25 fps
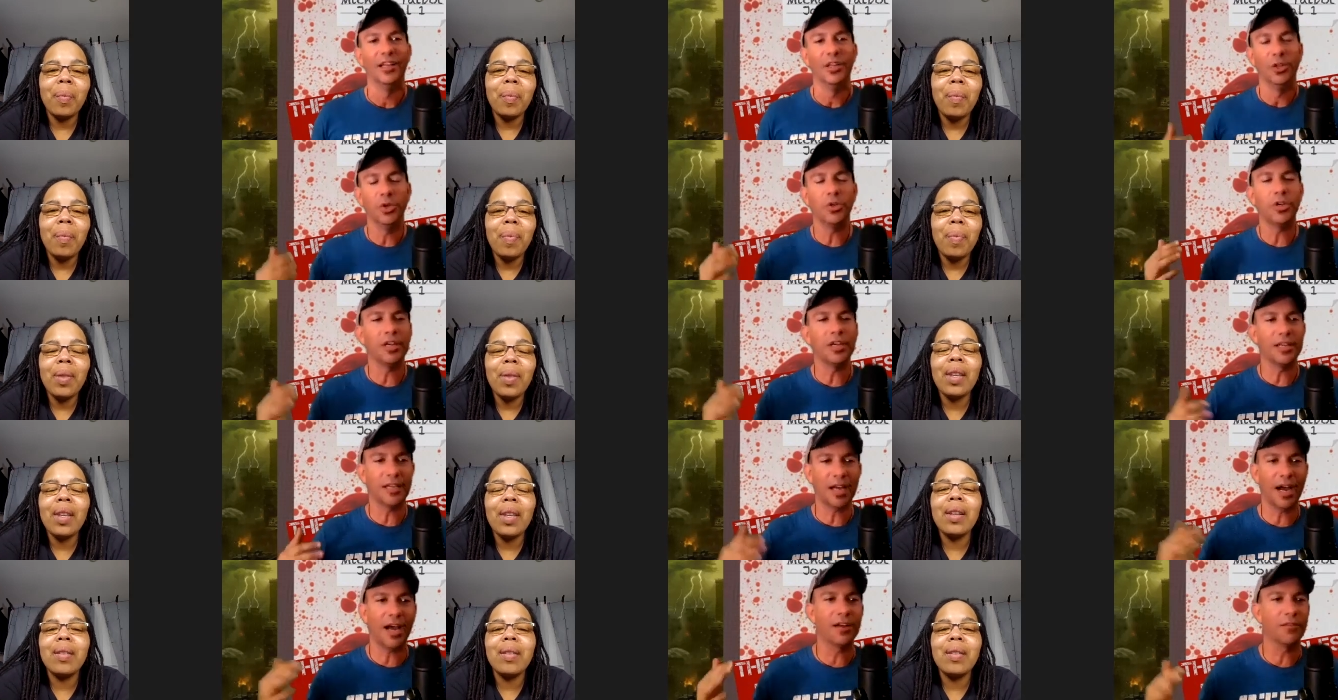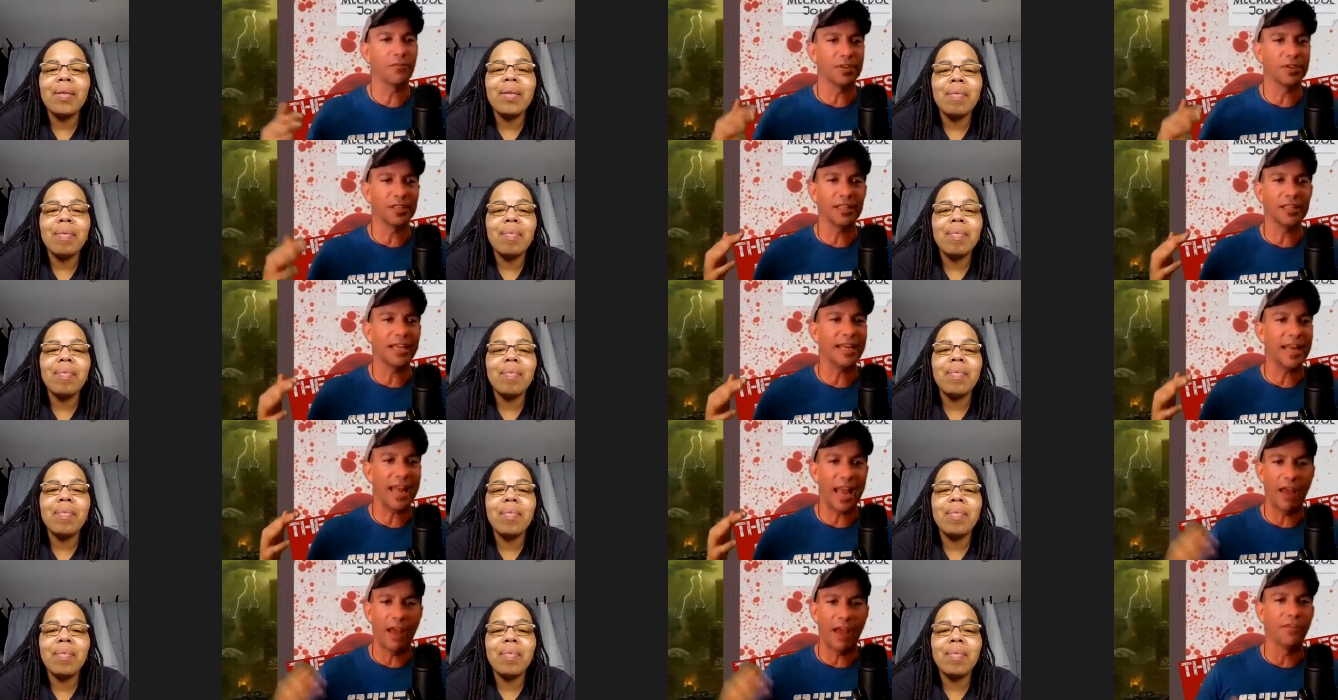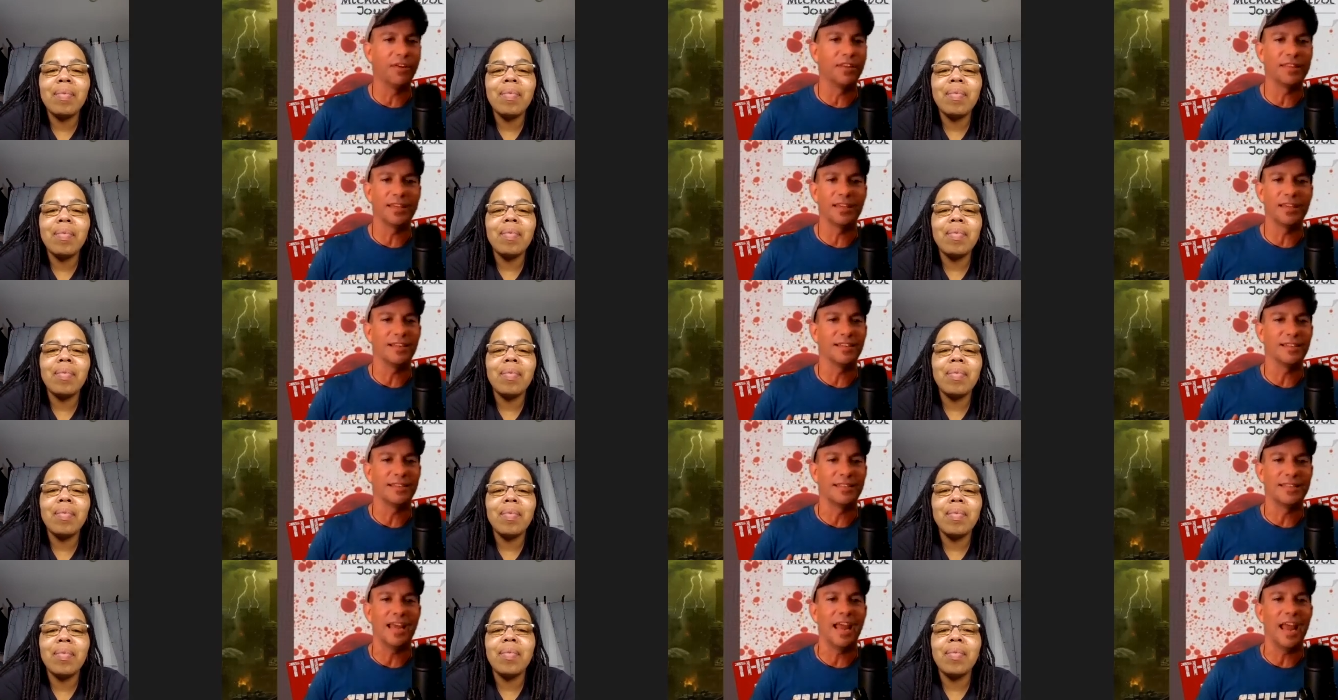Speaker 1: You can kind of relate
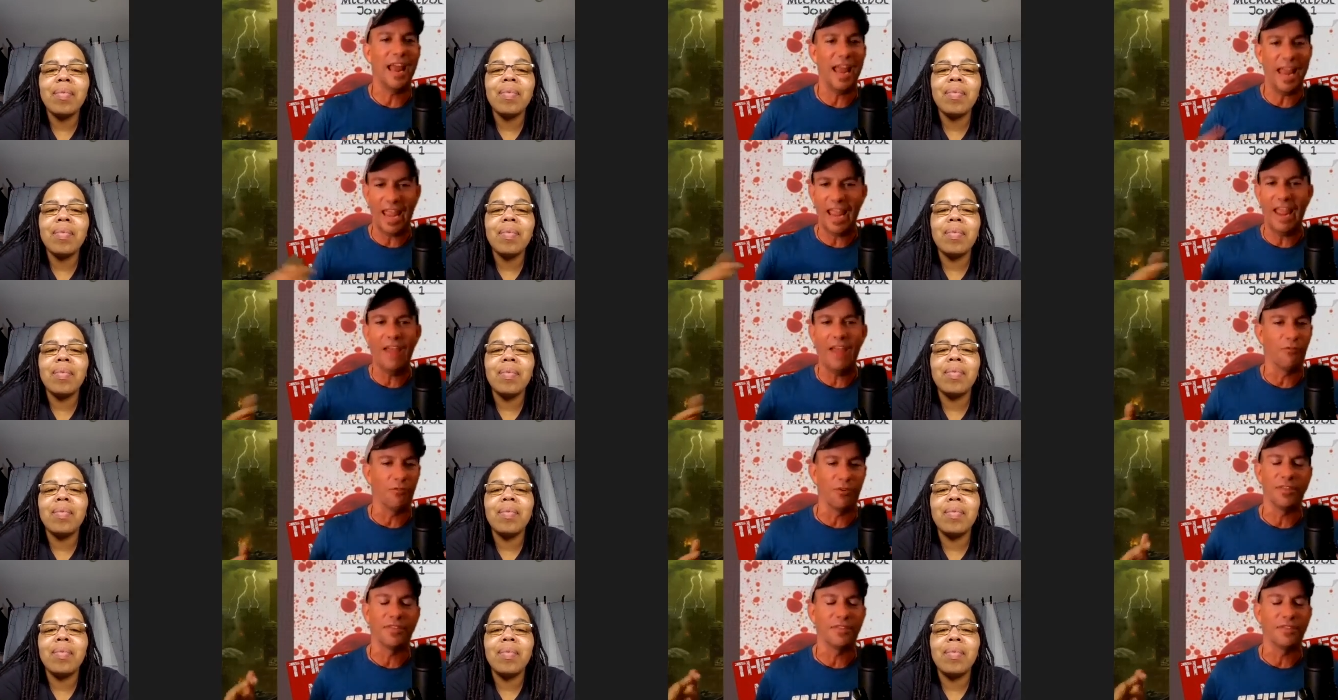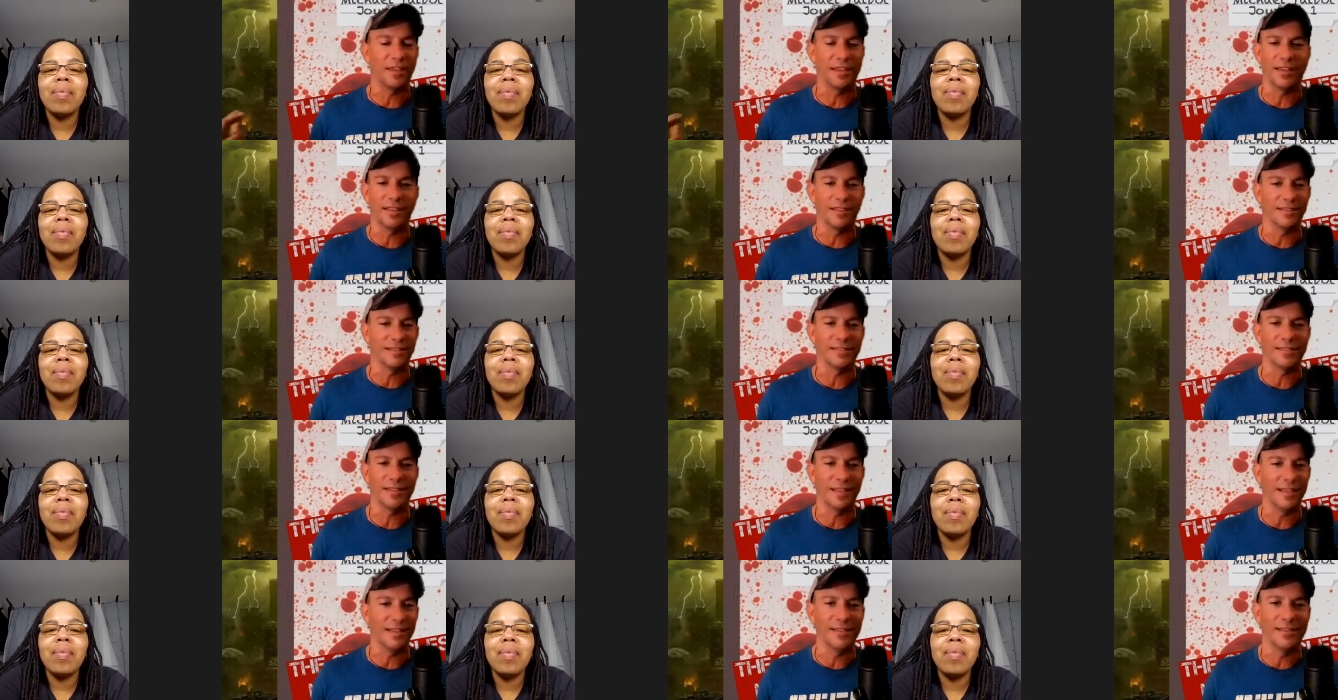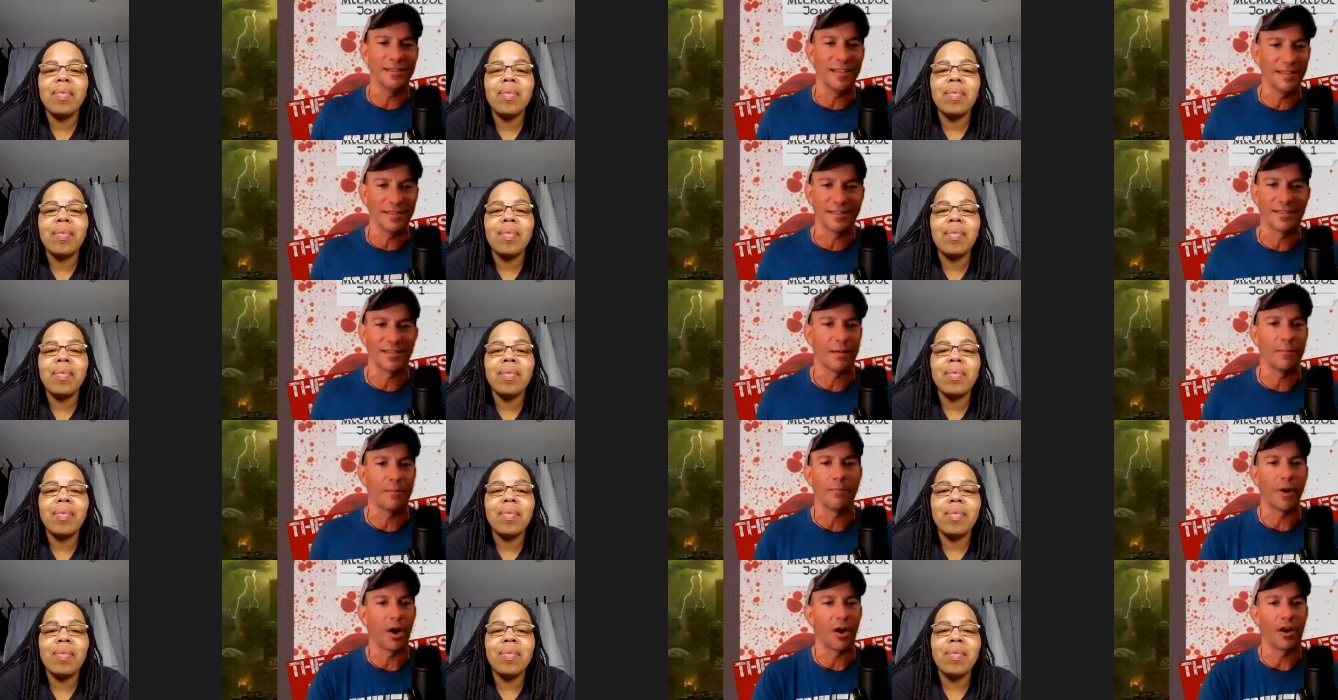everything to everything in in, in
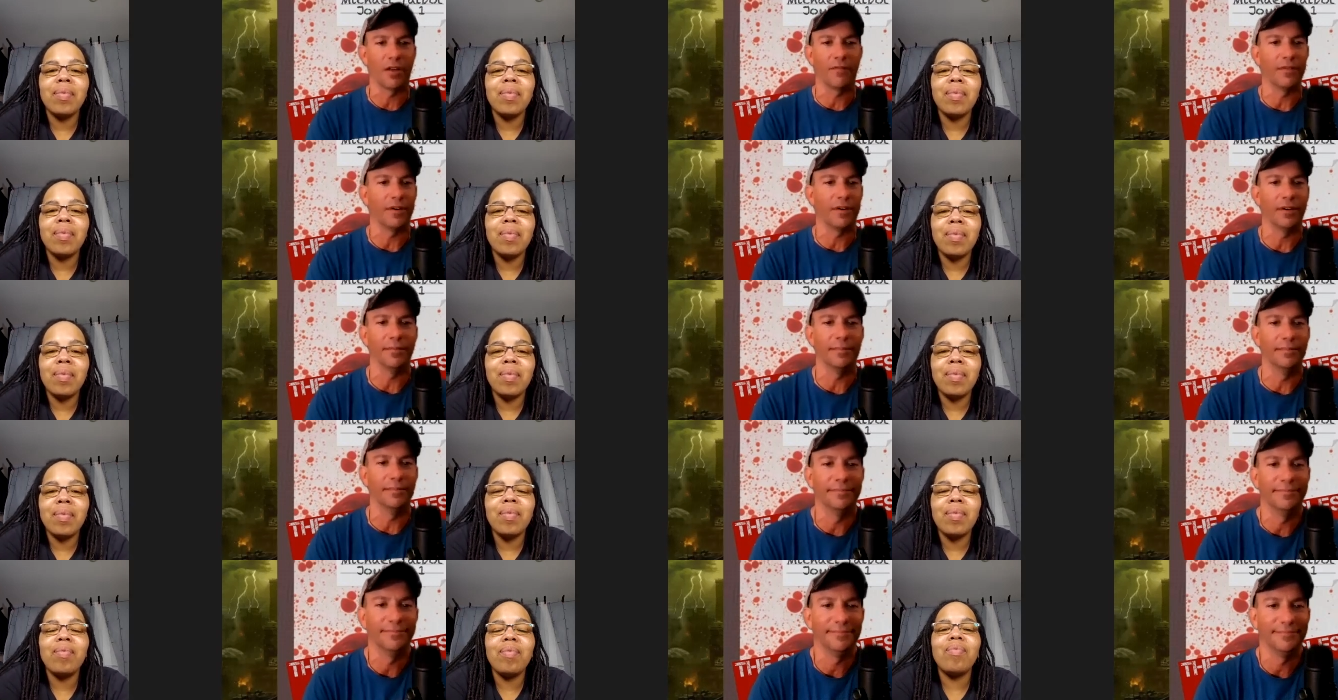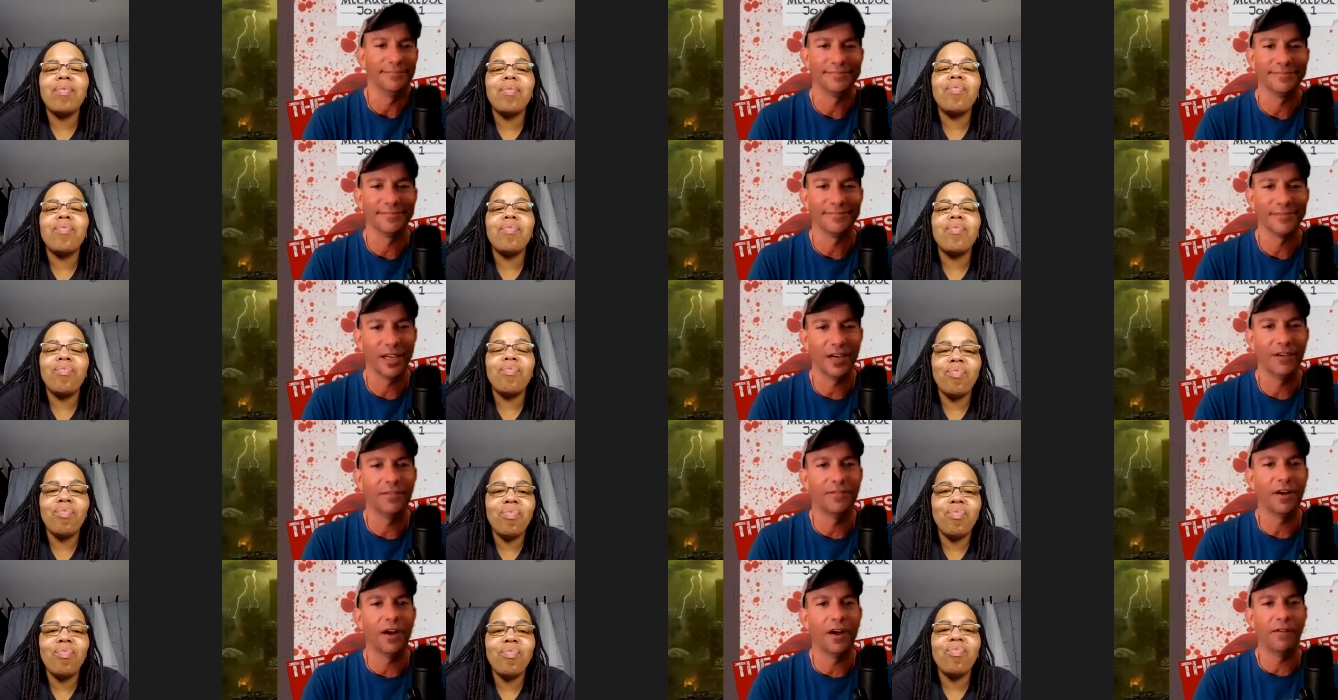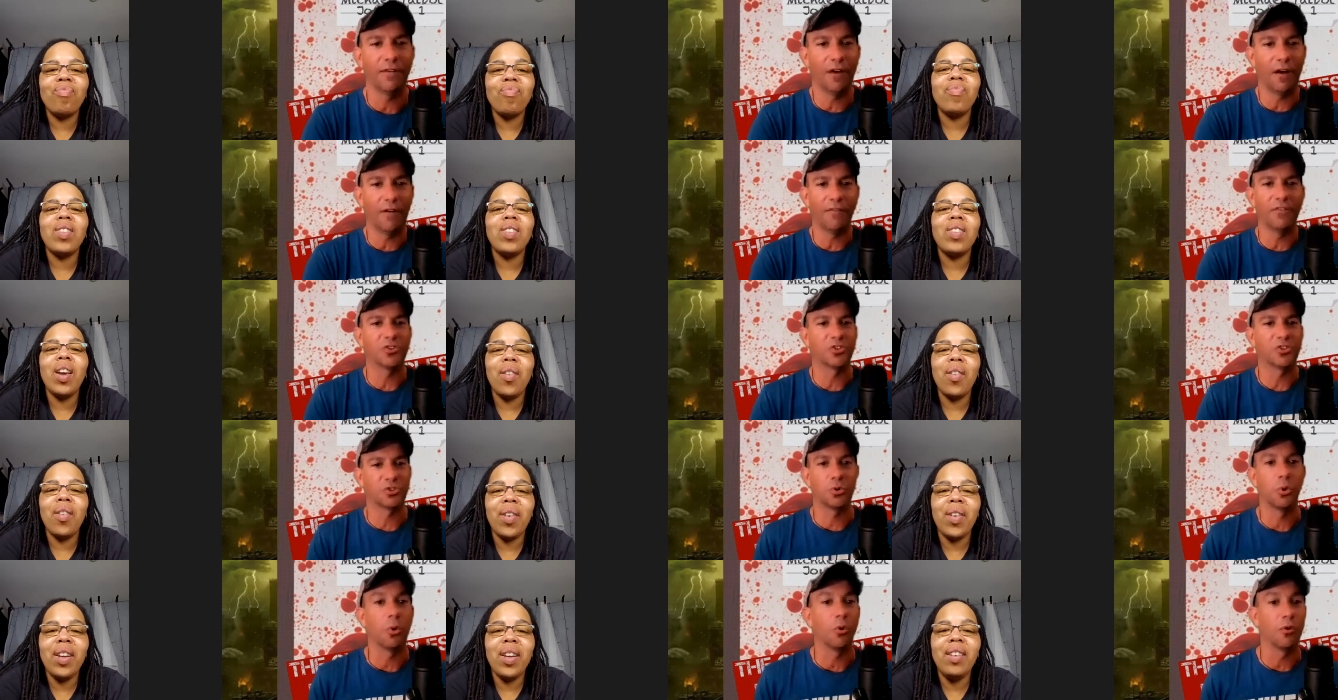some part of a, mm-hmm. of
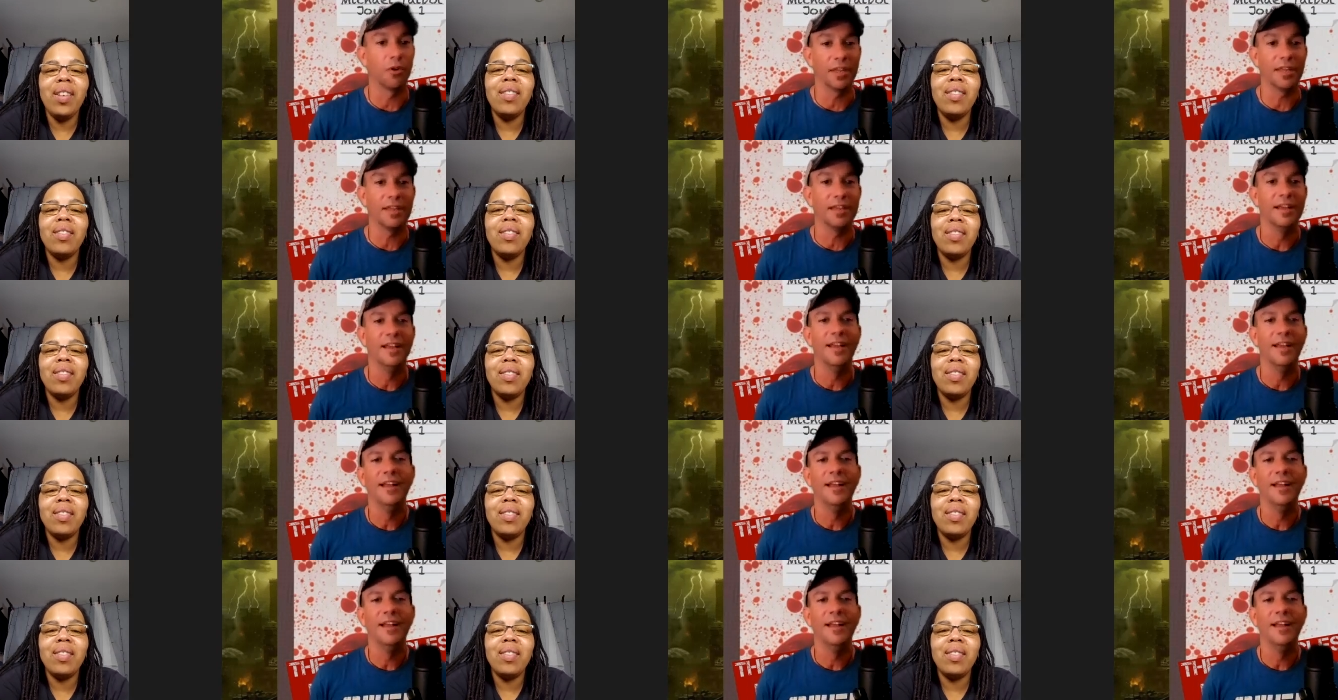a story.